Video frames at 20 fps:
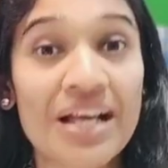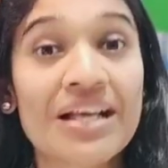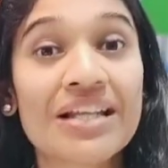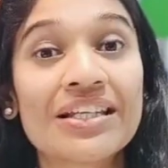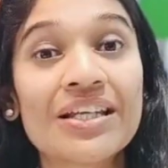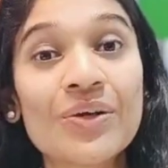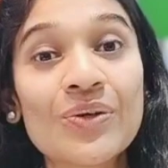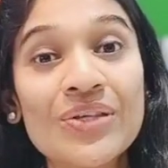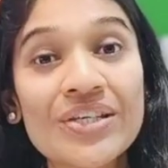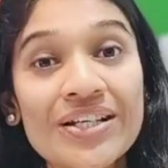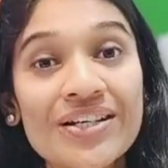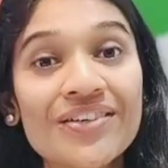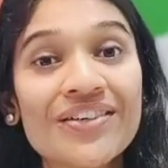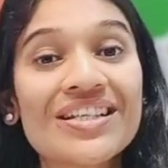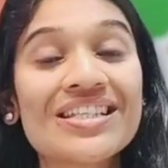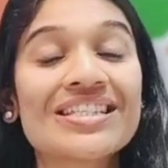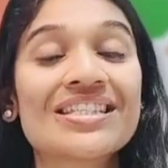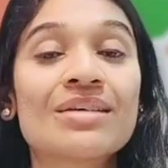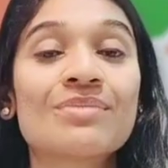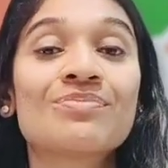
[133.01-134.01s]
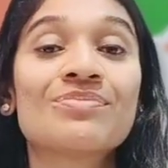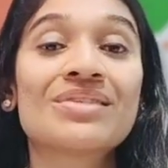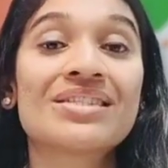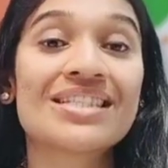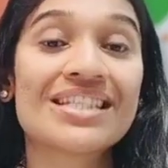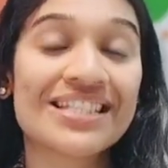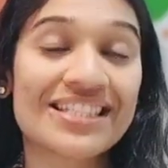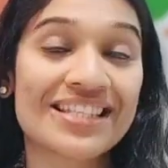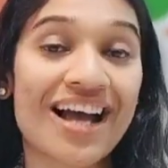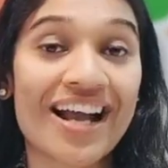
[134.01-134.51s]
Now here are some
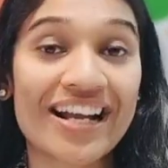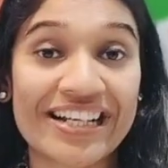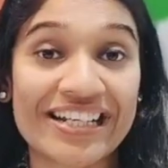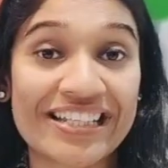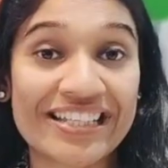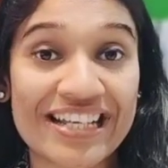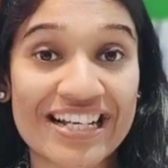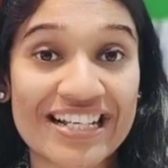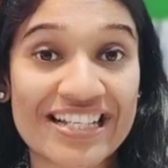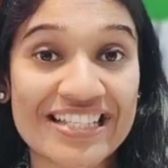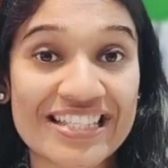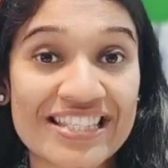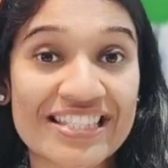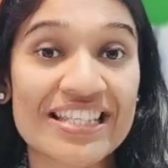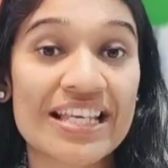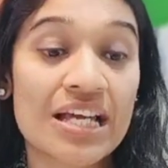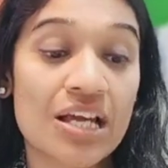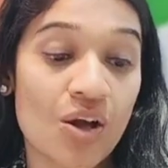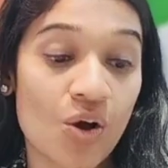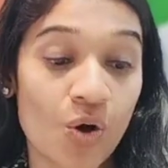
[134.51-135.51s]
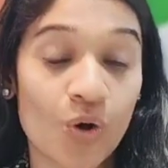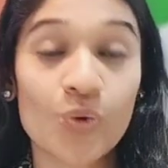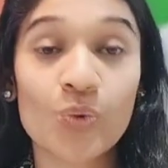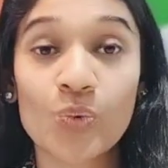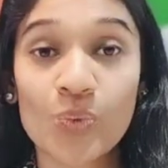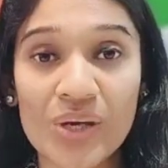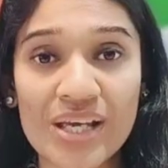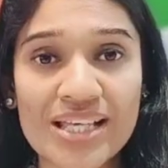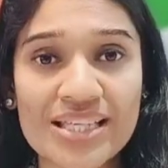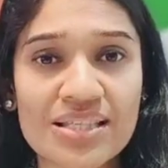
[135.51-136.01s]
6 ideas or
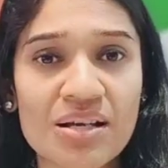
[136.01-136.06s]
ways,